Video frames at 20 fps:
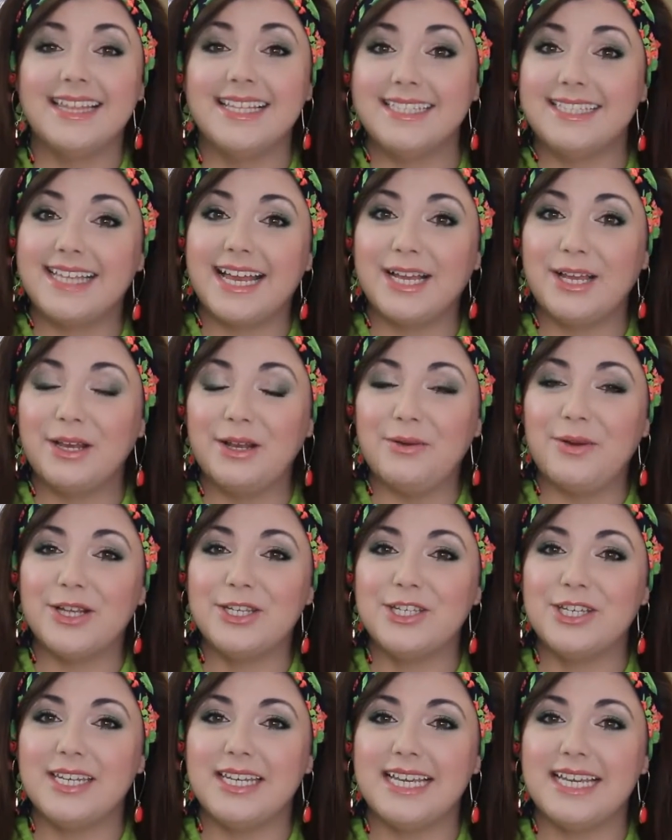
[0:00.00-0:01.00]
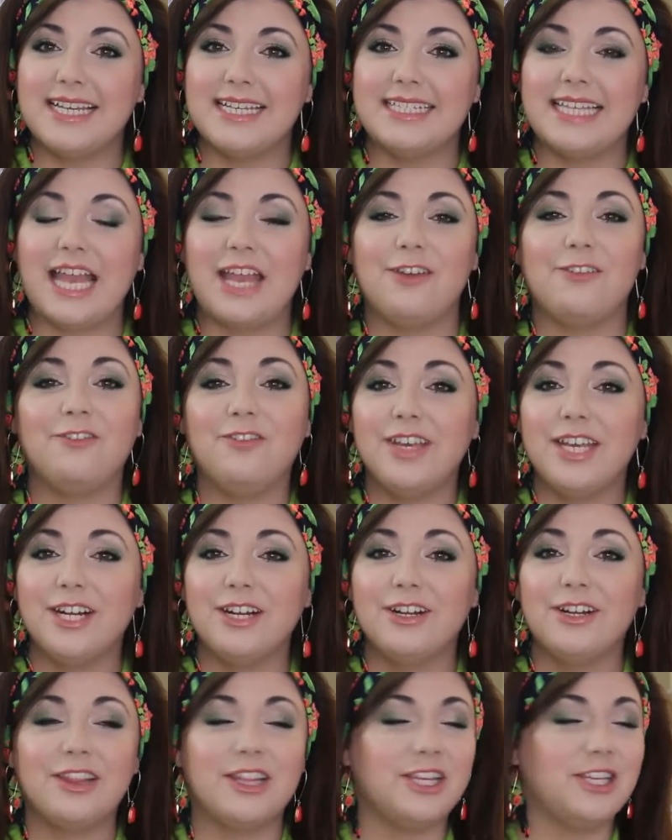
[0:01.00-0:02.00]
The second question is a
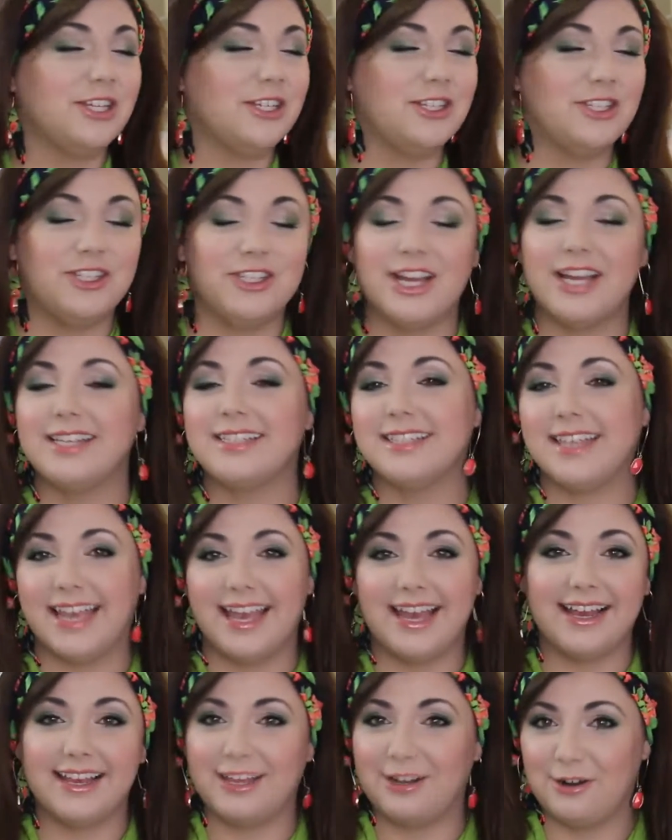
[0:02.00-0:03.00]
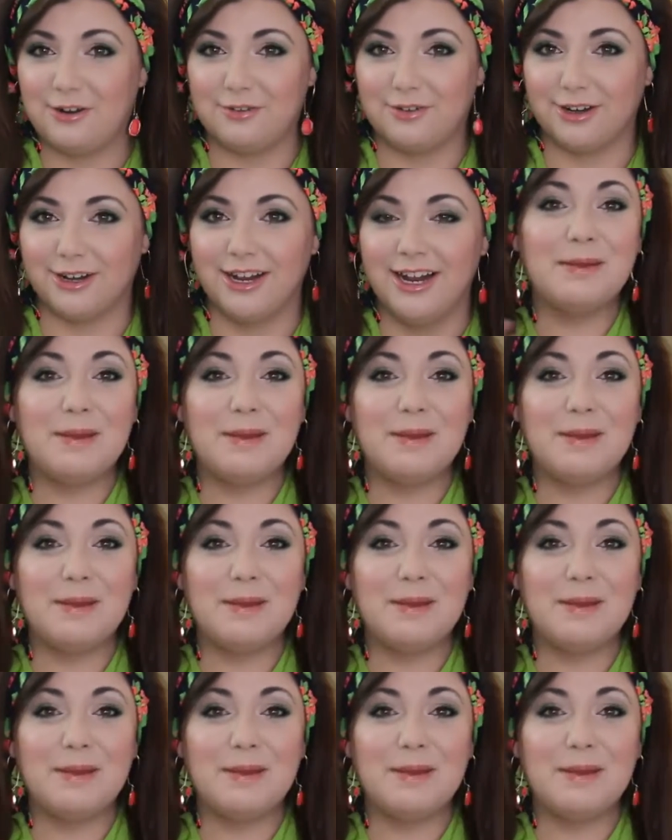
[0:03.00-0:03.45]
fear that you just can't get over.